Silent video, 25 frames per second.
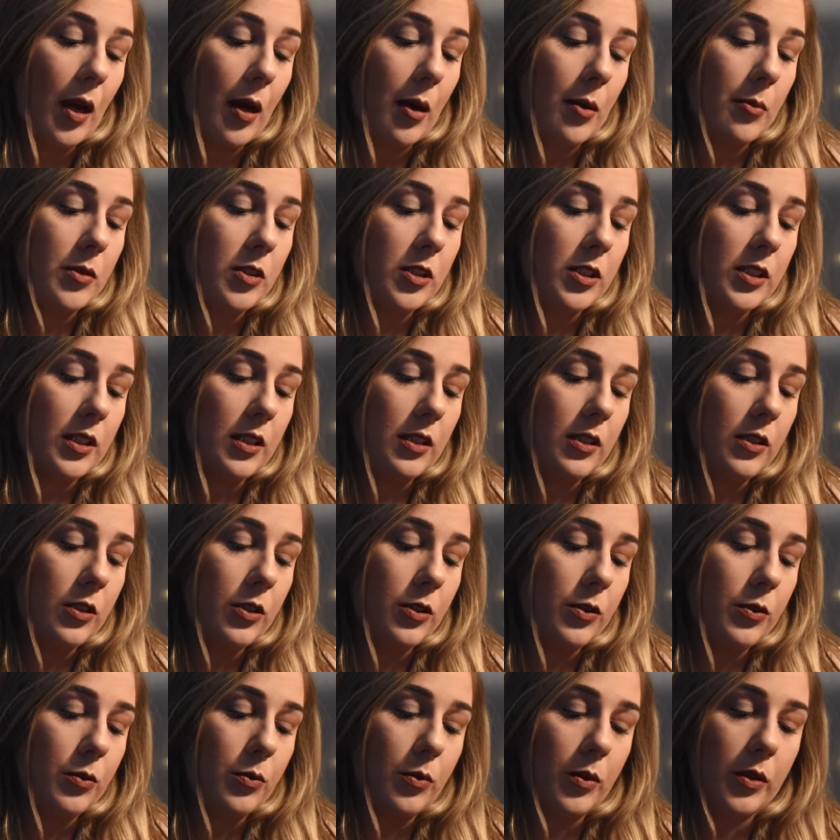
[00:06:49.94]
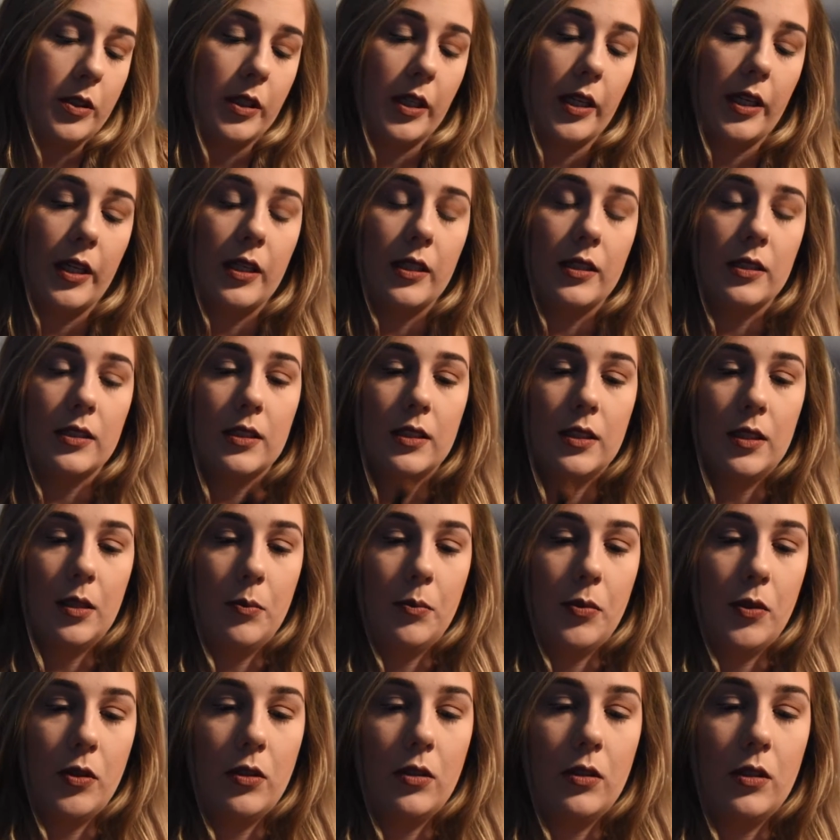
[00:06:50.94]
I'm just gonna do a really
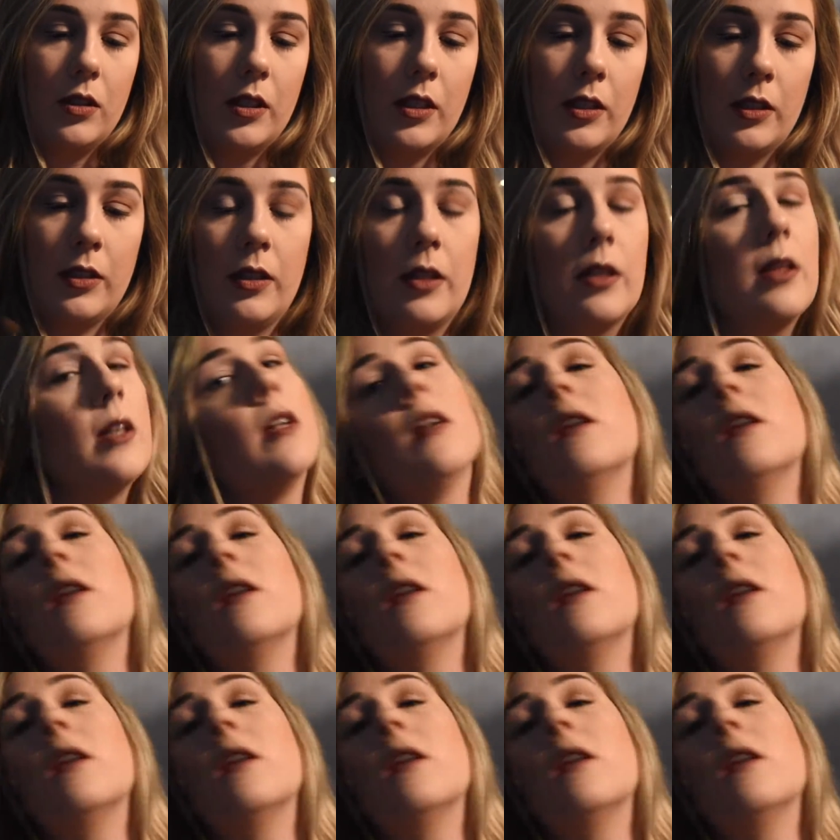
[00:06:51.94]
simple look.